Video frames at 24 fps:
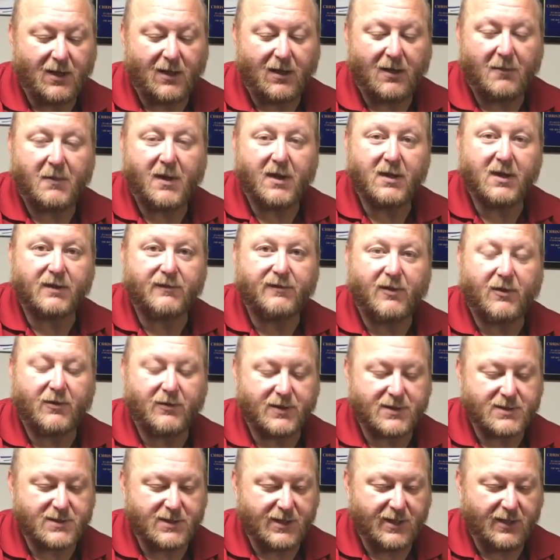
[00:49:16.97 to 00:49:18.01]
I look
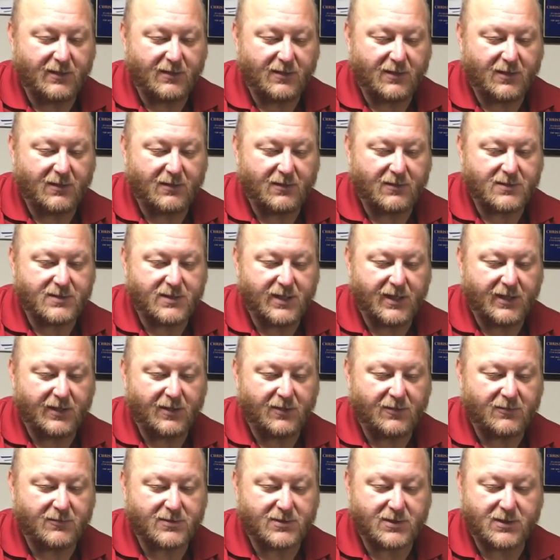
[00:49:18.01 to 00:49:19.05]
forward to seeing
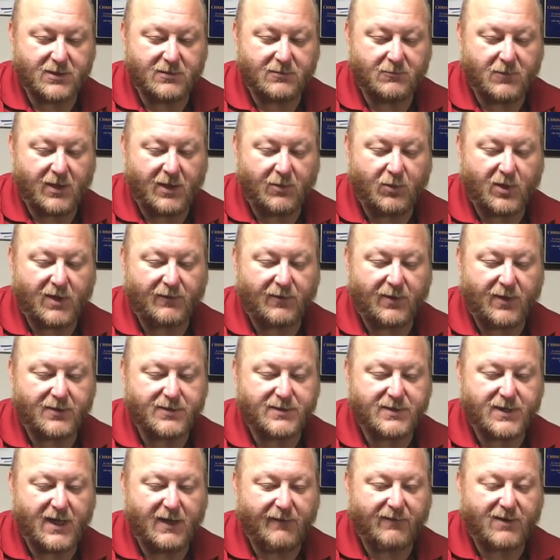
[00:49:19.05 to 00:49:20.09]
those and whatever
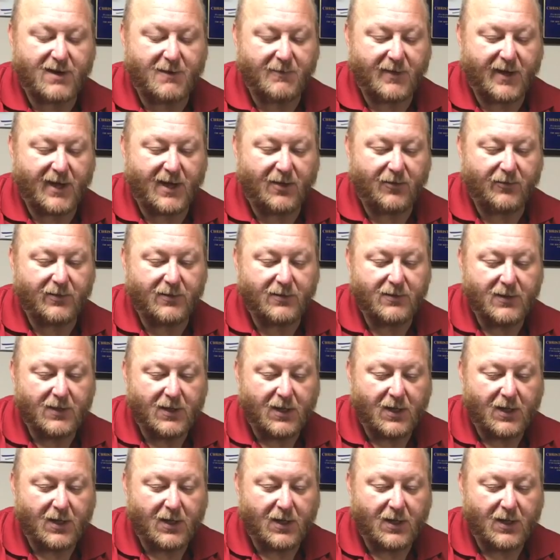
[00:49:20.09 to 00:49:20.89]
else they have coming out.